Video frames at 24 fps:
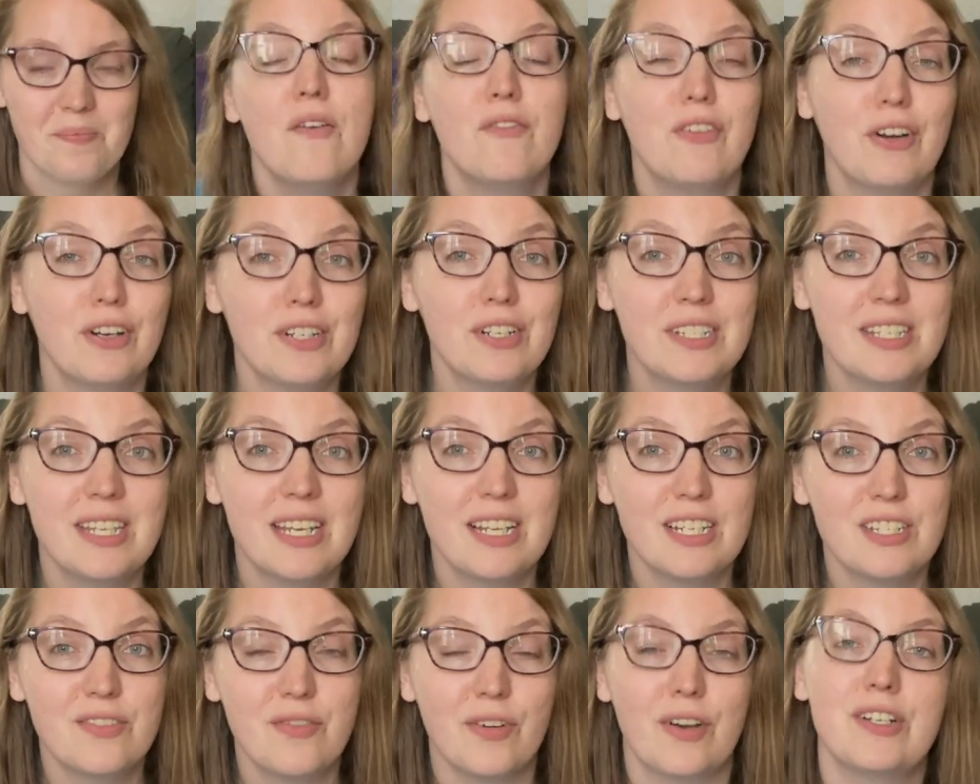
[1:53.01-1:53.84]
First
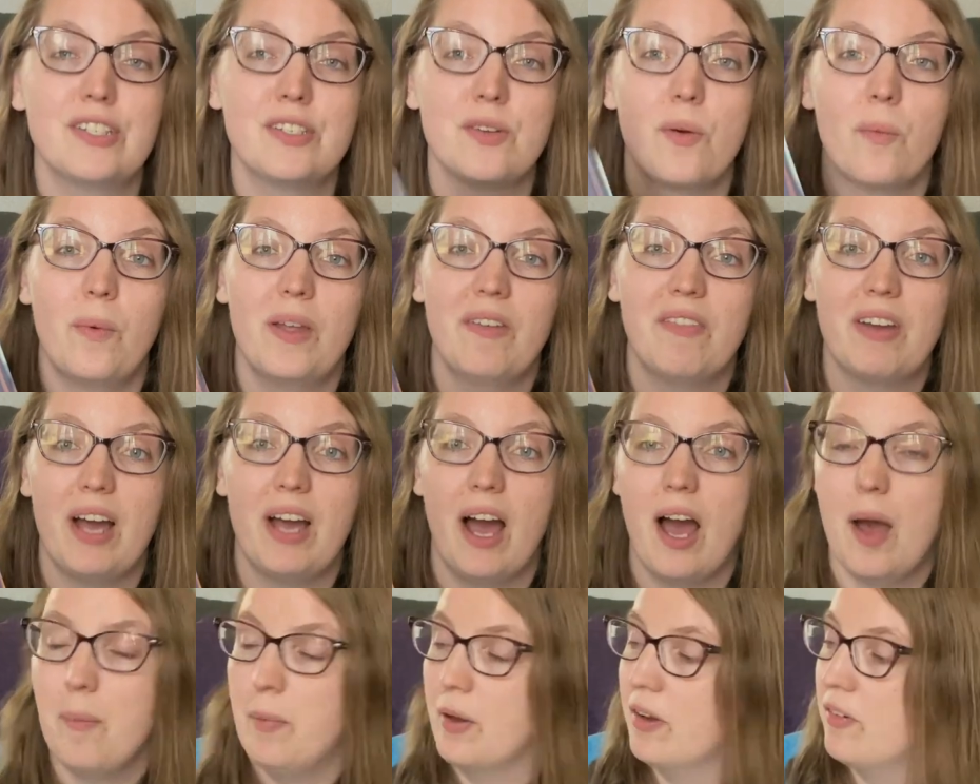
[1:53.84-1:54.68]
things first, we've
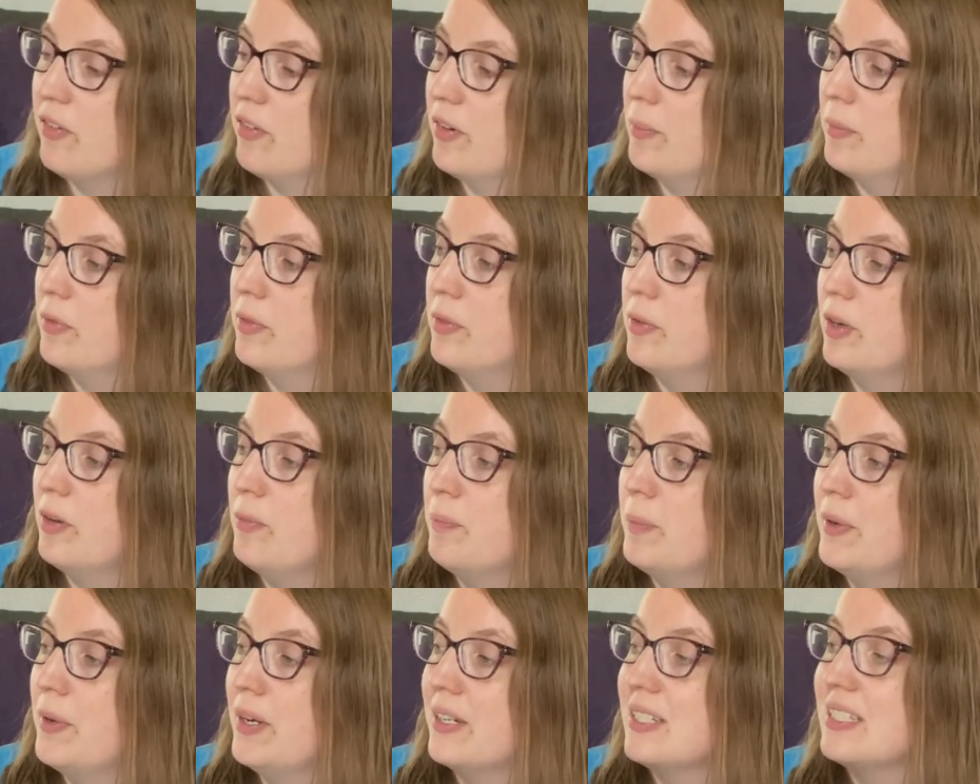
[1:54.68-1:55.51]
got a book from
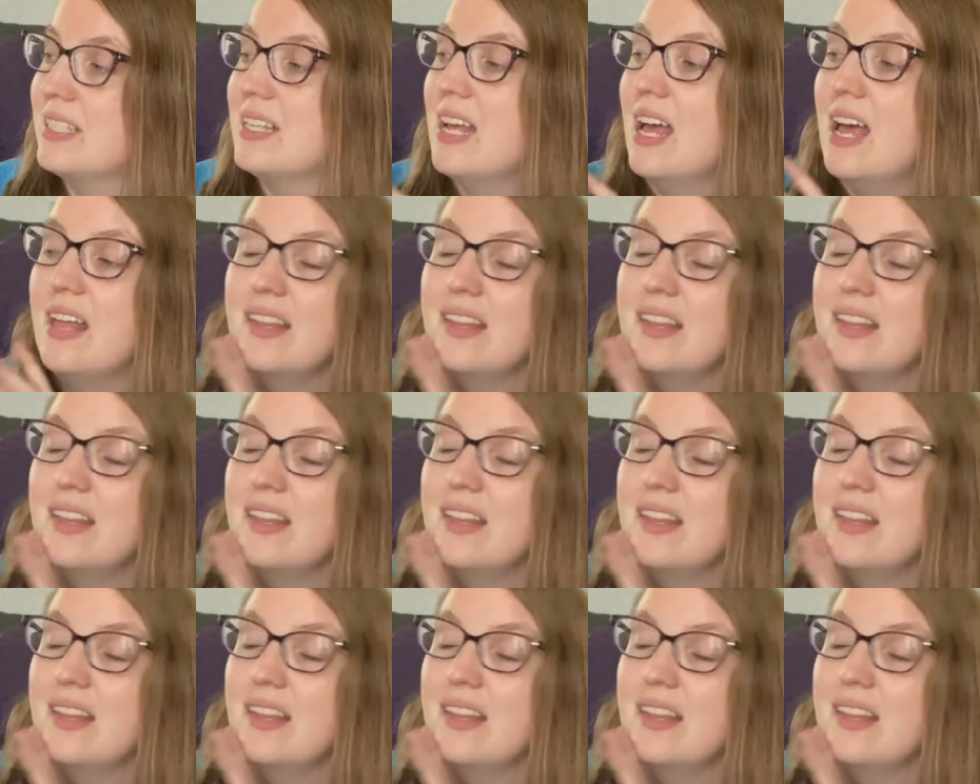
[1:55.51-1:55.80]
Thriftbooks.